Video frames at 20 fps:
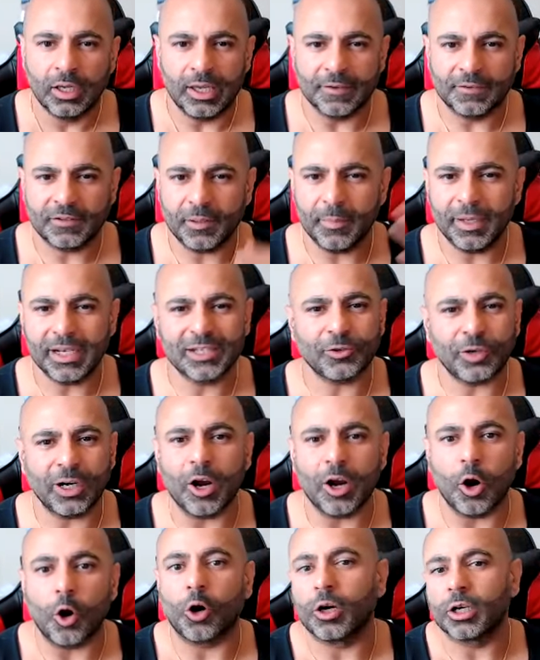if somebody's trying
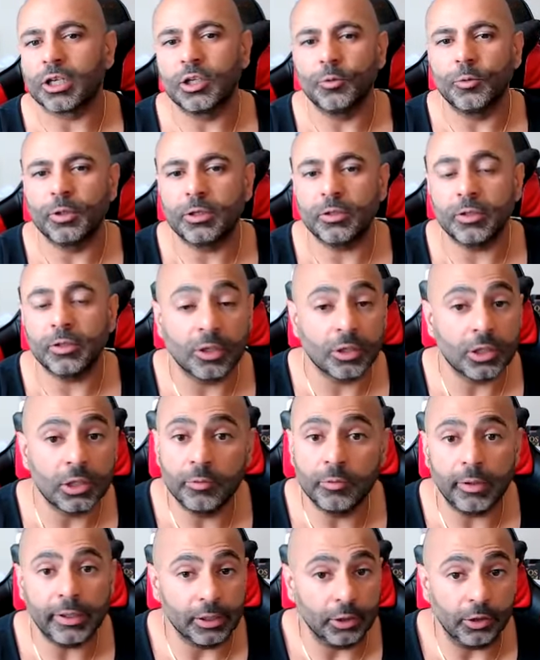to argue with you and go you
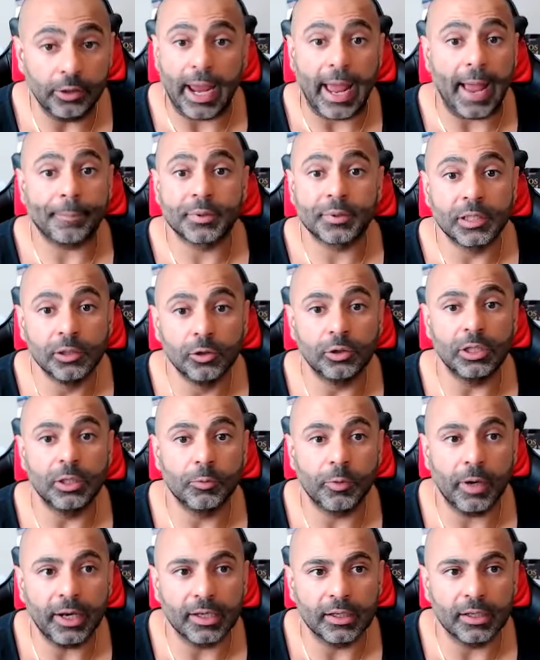know what you're absolutely
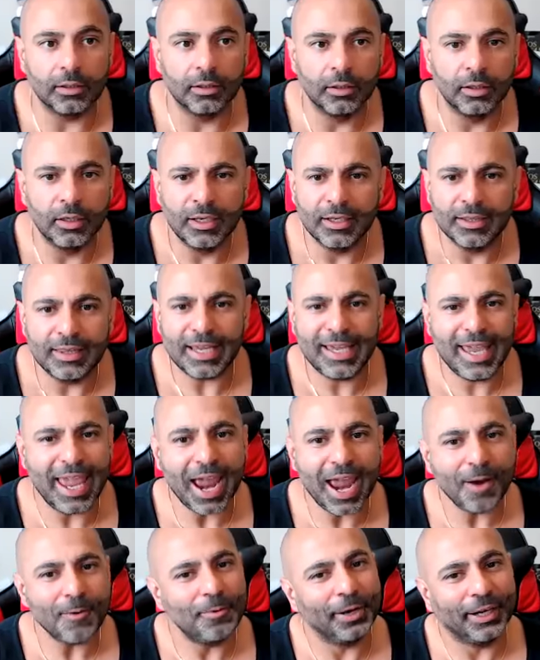right they
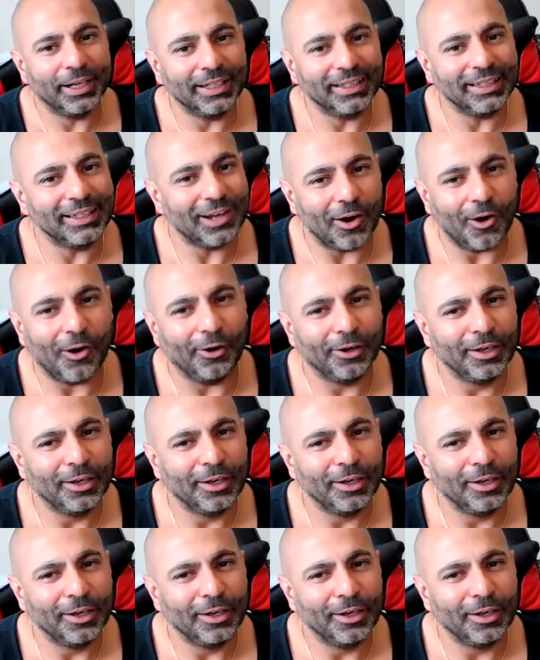can't really